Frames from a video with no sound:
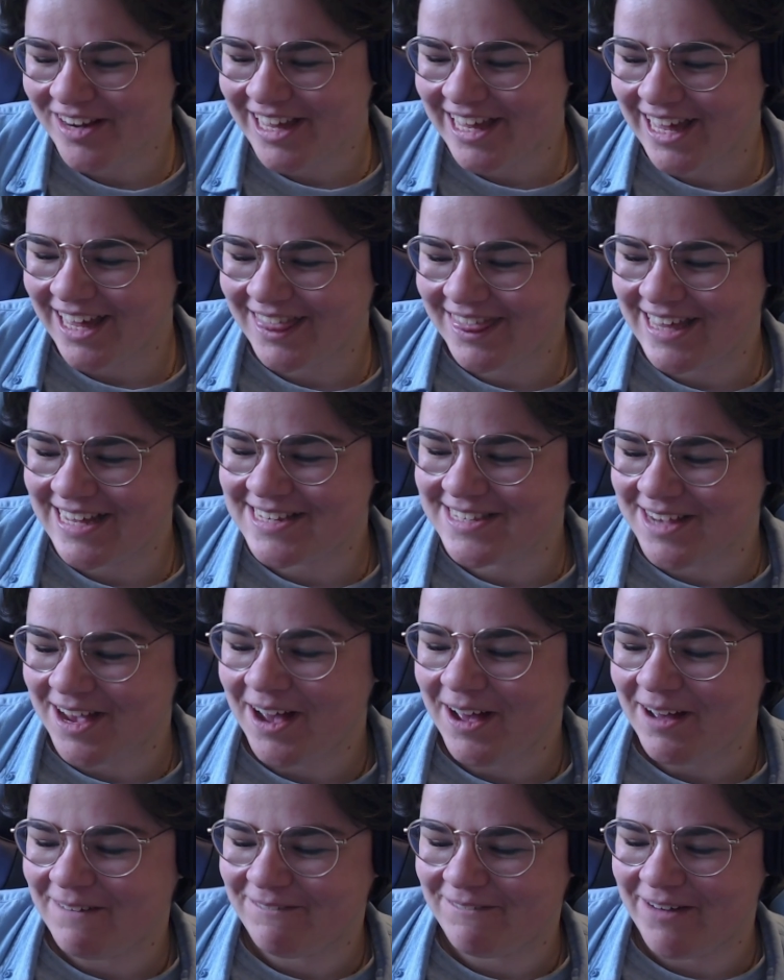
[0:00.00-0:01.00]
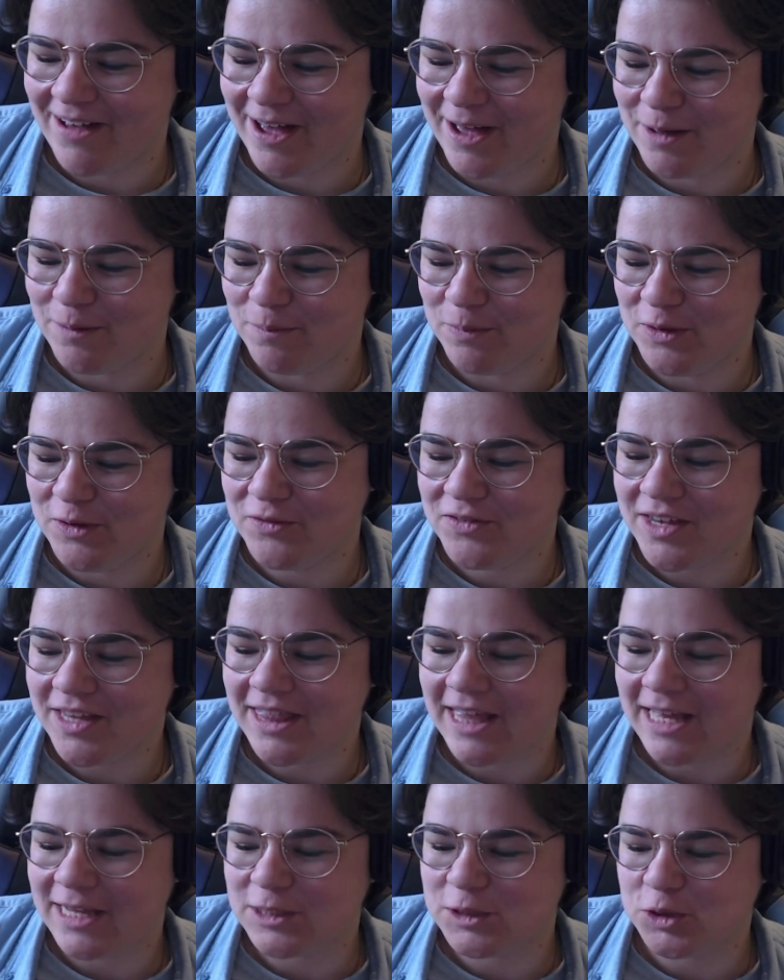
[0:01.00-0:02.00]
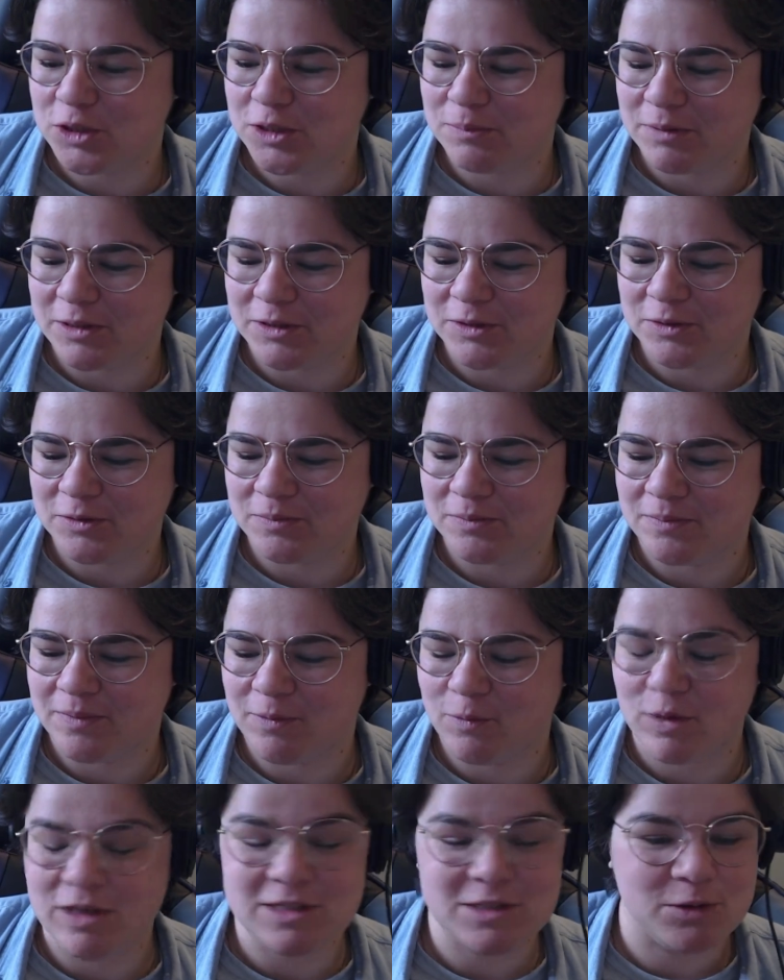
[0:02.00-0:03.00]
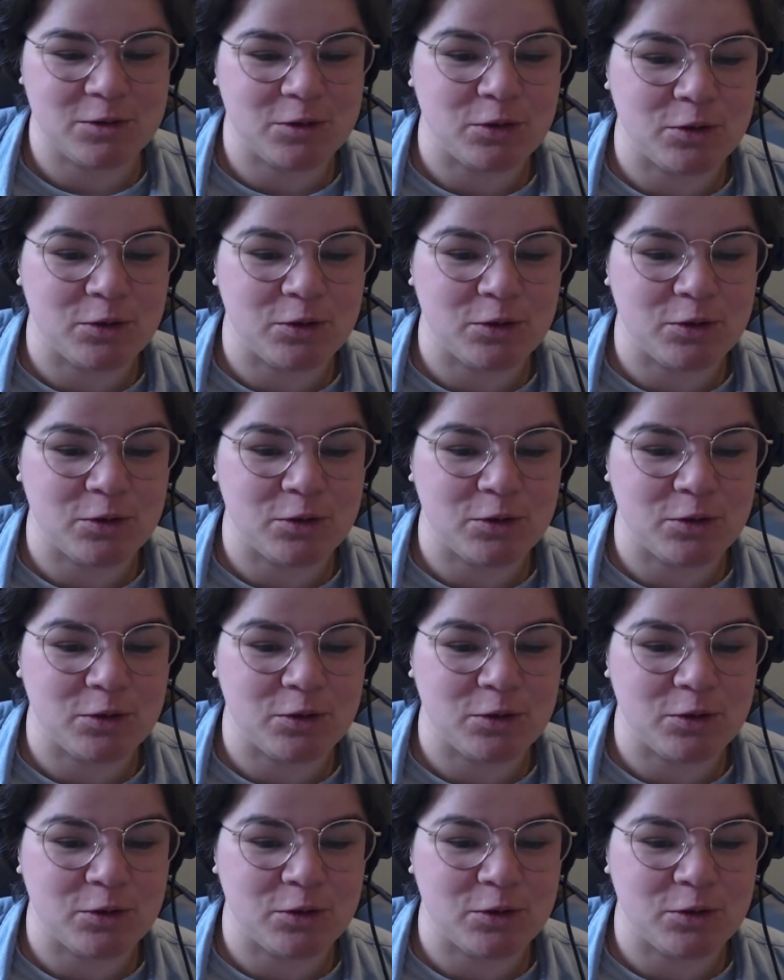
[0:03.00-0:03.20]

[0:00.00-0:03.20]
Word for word: to kick things off, um, you said that Judy Blume was your